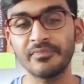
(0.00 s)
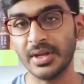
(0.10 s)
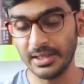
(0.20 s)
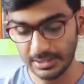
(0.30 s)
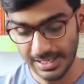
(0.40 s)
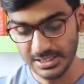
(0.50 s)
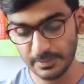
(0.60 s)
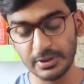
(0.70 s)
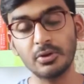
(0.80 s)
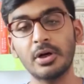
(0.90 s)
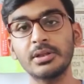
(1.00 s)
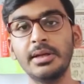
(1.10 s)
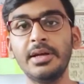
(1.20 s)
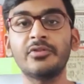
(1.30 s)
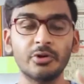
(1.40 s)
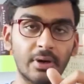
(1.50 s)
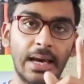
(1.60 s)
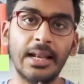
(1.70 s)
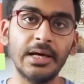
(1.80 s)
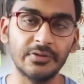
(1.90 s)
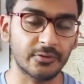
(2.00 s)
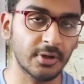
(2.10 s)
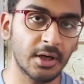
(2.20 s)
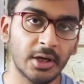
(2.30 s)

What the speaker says: And last but not the least, your allies.